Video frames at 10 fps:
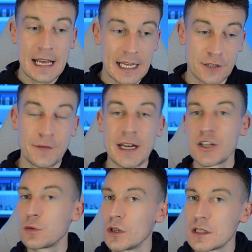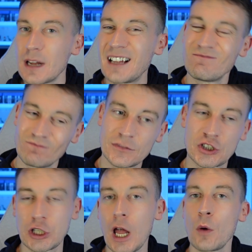His finish was
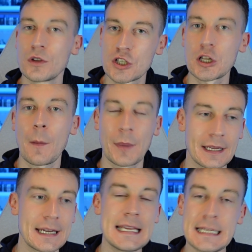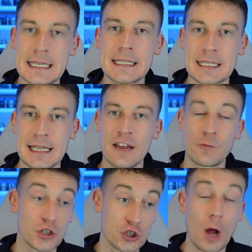slow and sloppy and easy to save,
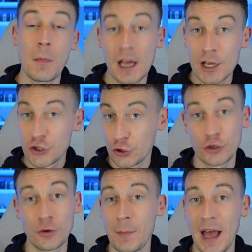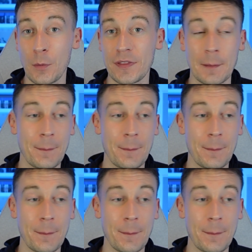but Sommer should have done better with it.